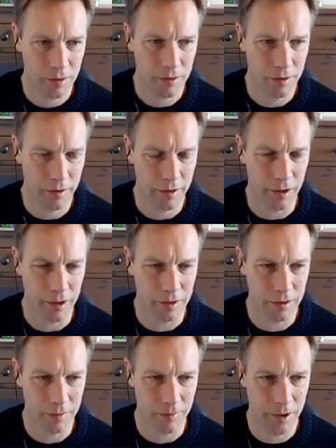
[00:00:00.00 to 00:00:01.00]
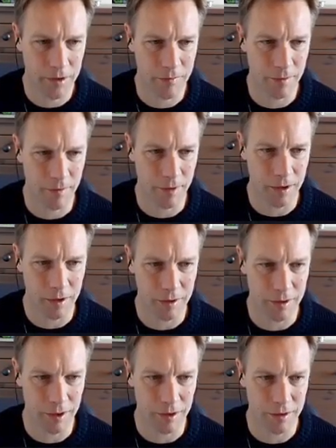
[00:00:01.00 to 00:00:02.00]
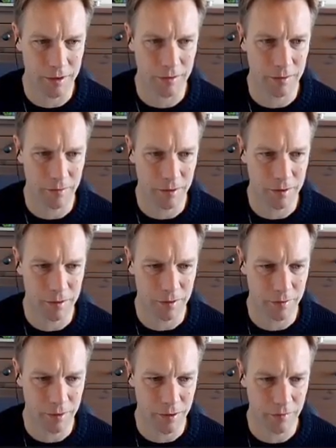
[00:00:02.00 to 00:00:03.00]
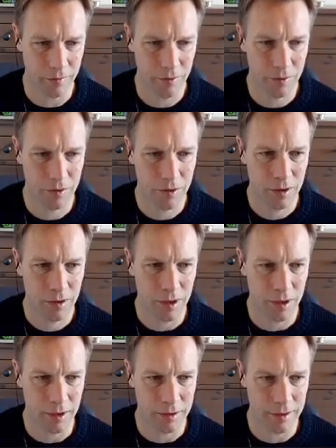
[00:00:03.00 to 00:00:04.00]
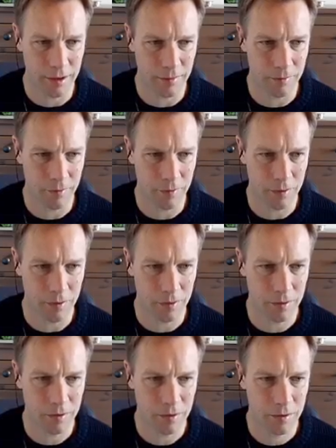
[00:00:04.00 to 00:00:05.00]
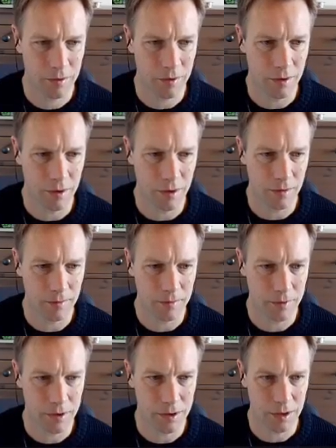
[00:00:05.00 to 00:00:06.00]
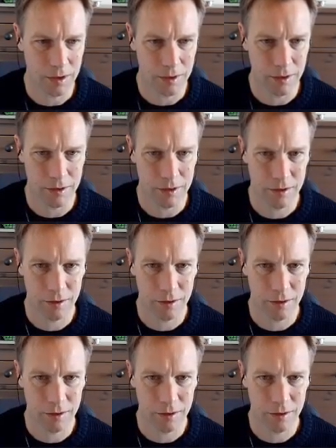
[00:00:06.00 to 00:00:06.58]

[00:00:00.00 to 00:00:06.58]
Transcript: the thing, the bits of memory that contain the 0, the 1, the 2, 3, and the 4, and same for um, the second test.